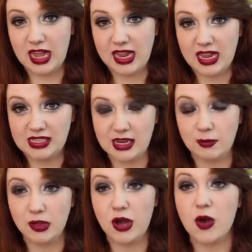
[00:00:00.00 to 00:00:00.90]
liking
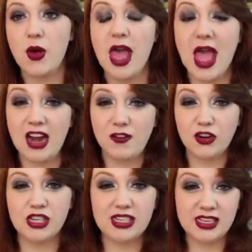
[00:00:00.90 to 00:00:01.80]
down below, and if
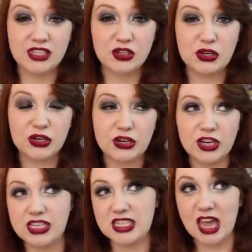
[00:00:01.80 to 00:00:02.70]
you're into history or
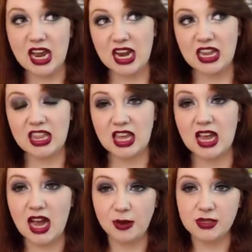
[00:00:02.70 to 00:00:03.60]
you're into that kind of
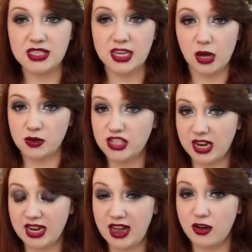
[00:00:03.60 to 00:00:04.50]
thing, I would say go and
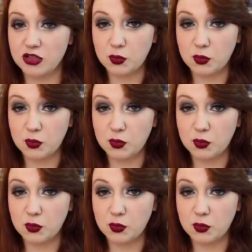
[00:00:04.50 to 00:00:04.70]
check it out.